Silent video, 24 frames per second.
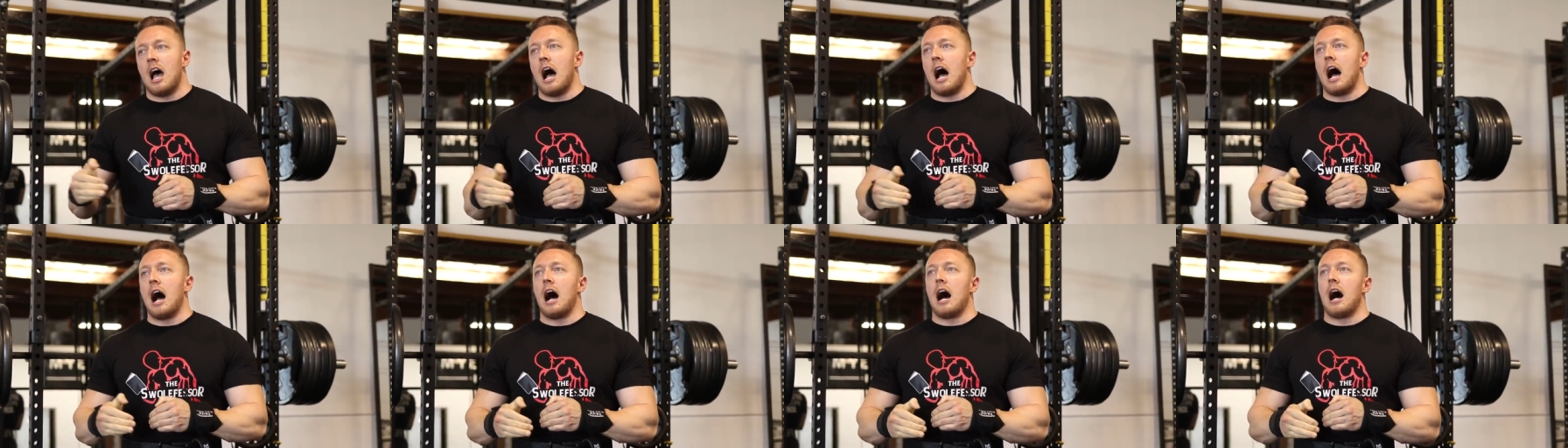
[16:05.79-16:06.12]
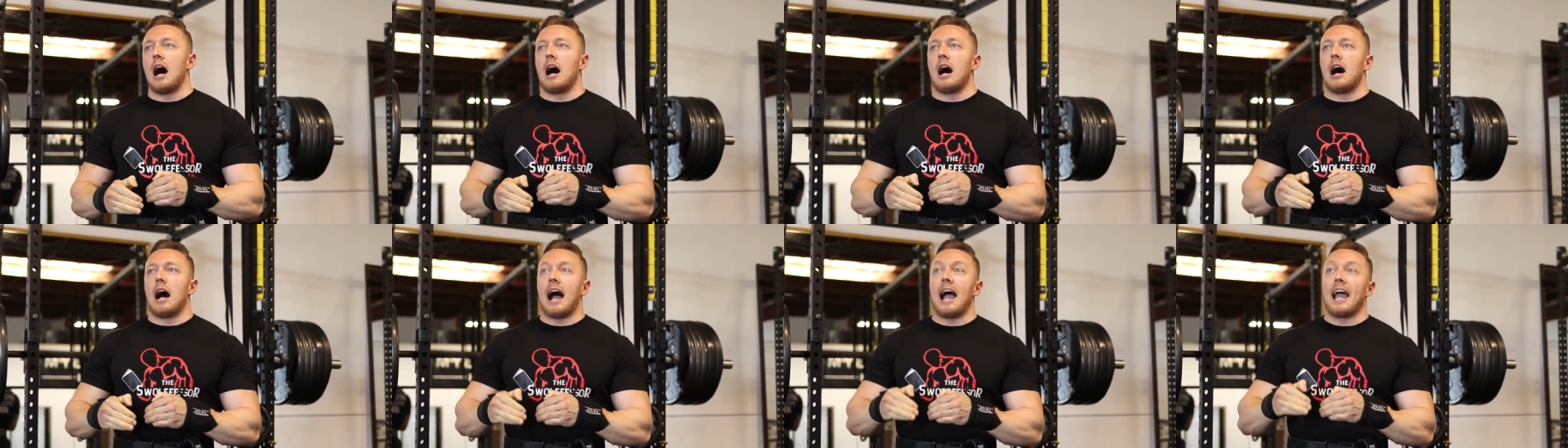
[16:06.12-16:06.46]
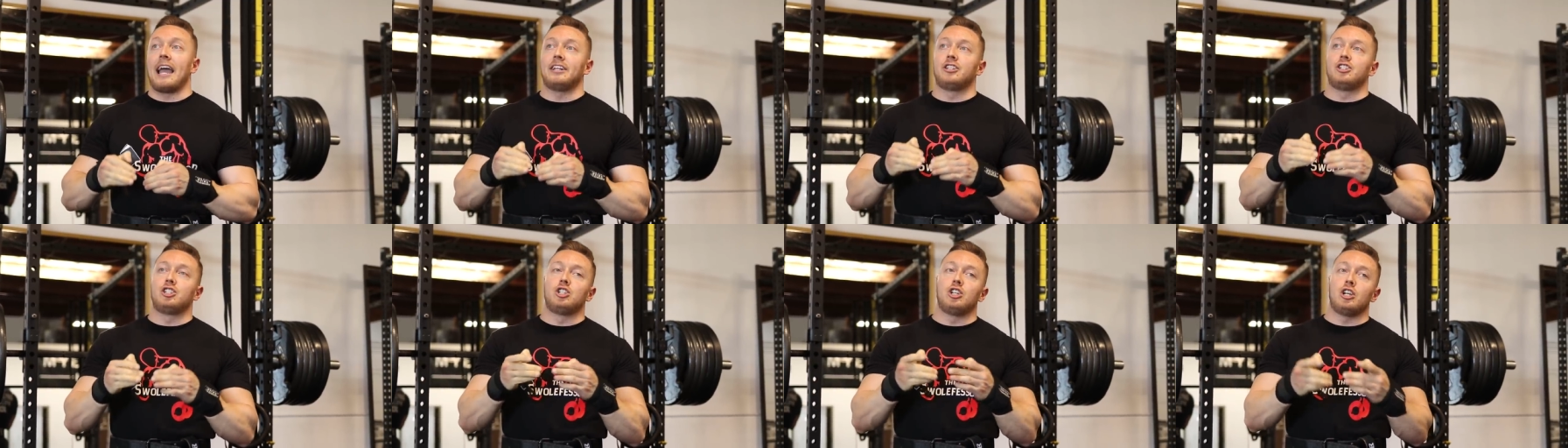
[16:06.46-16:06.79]

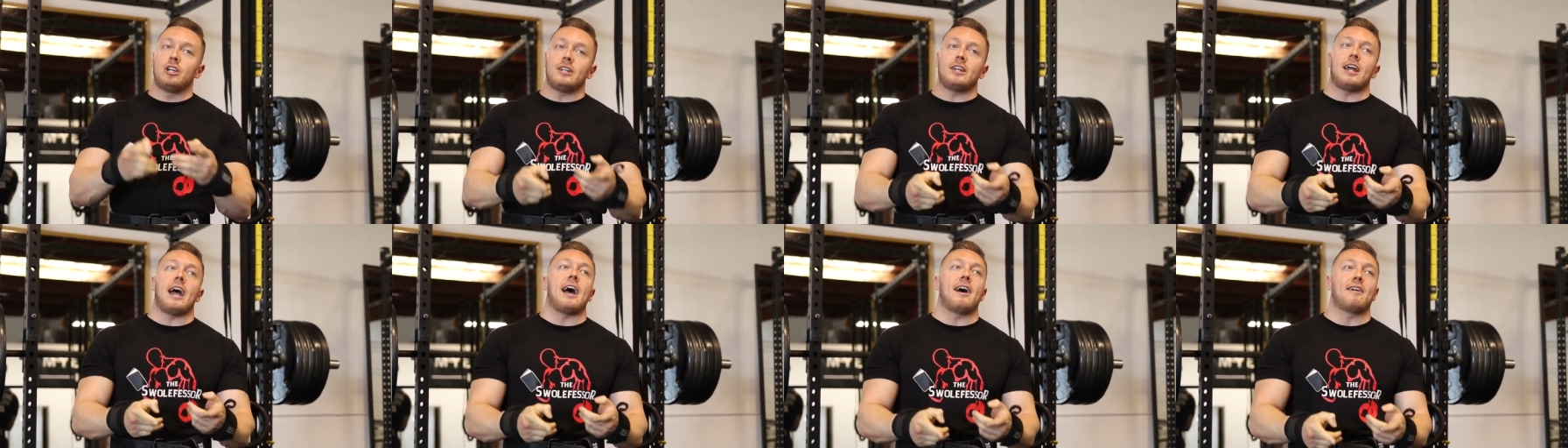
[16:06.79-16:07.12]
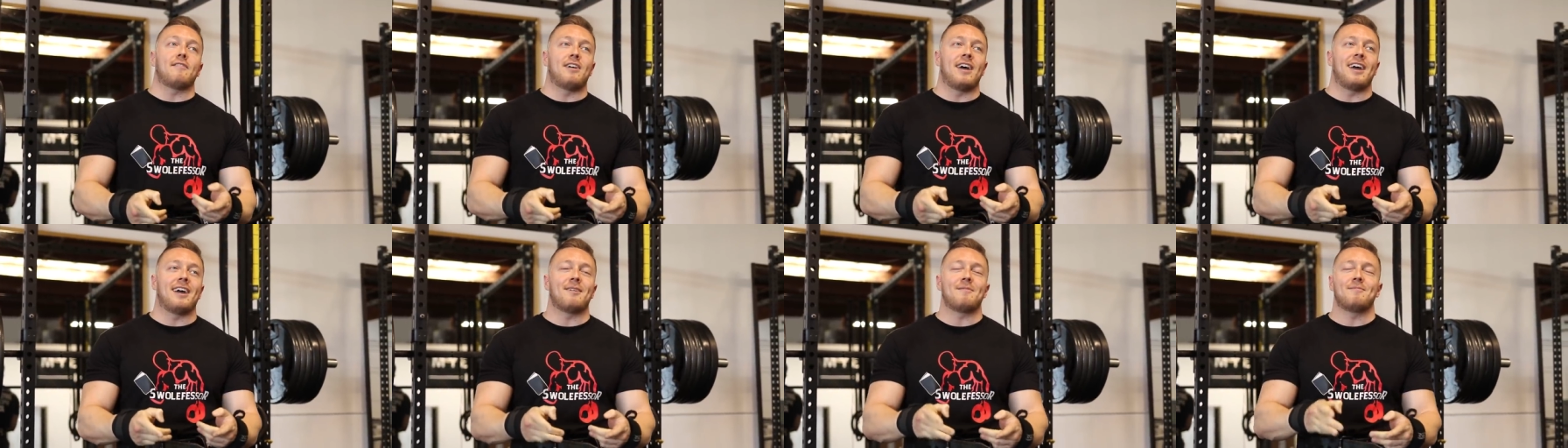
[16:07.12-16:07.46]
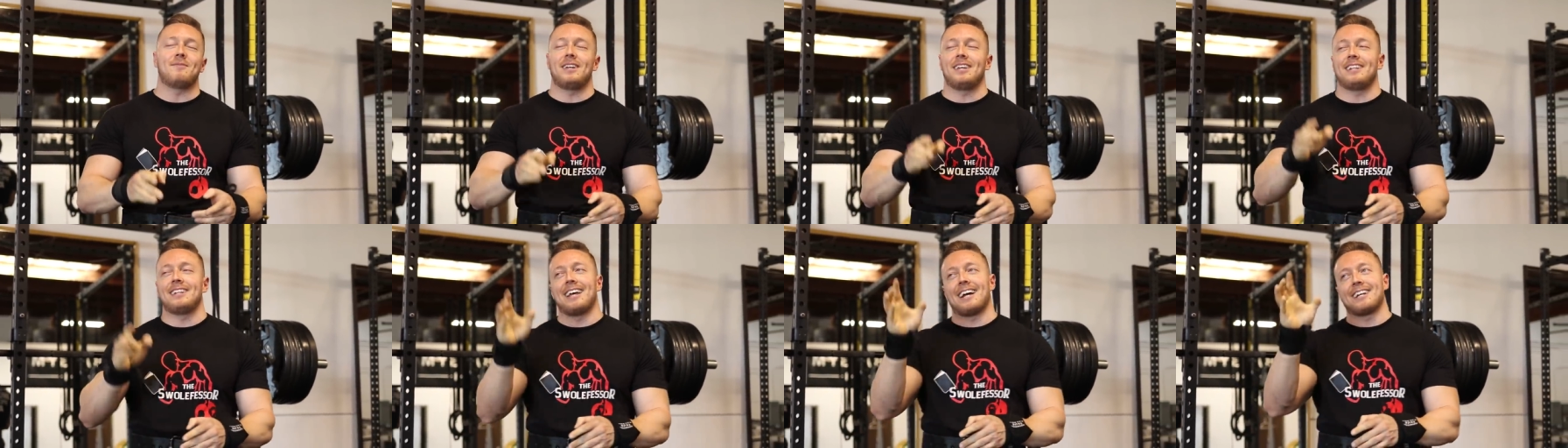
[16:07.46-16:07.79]
I did have
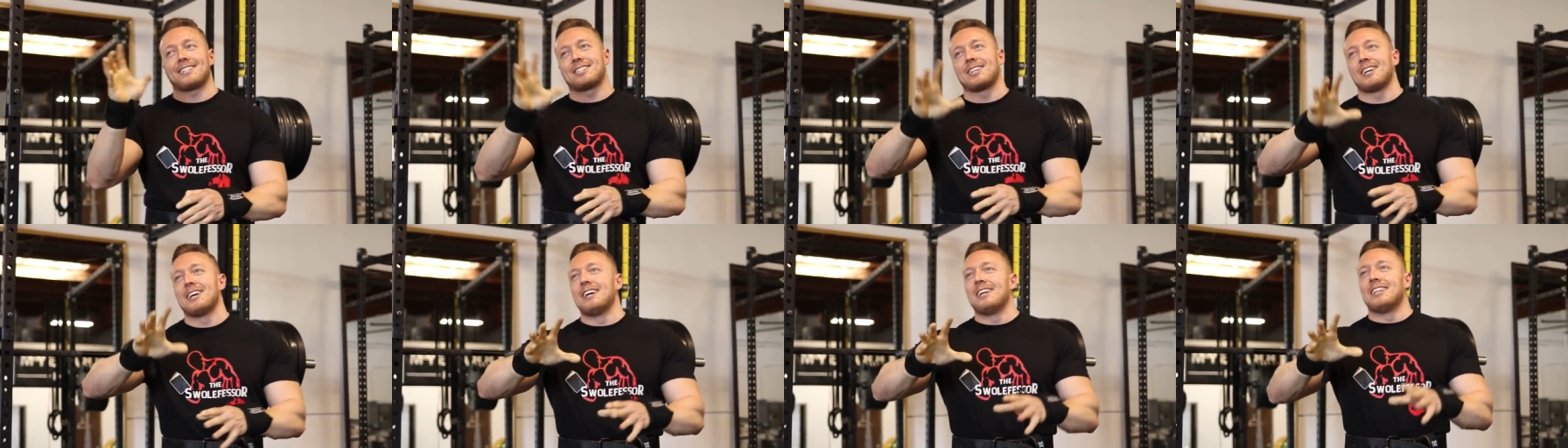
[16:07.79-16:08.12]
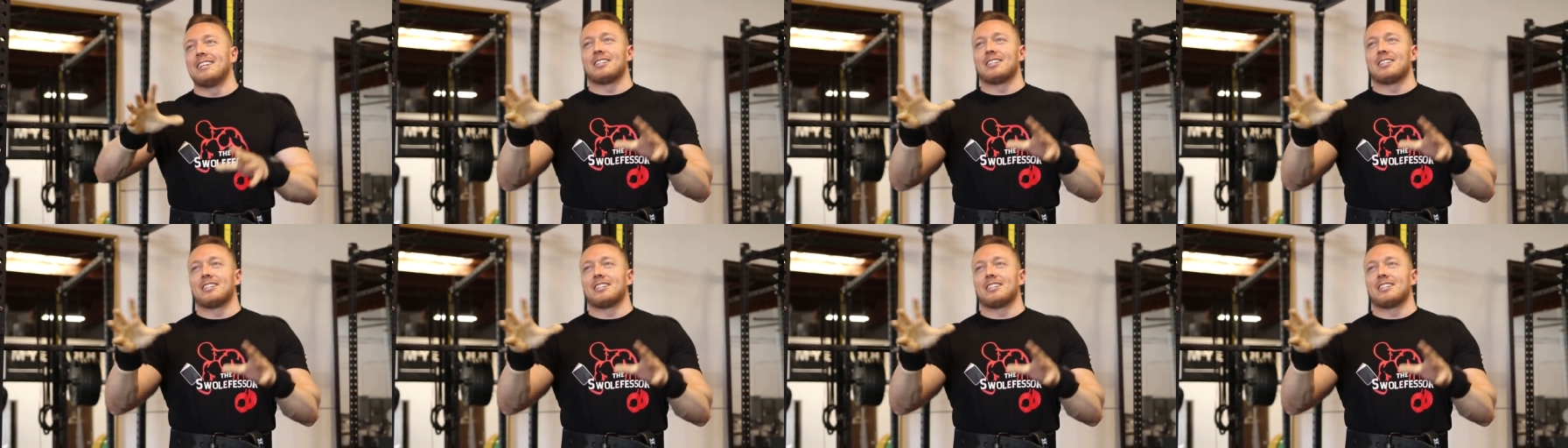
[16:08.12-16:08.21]
this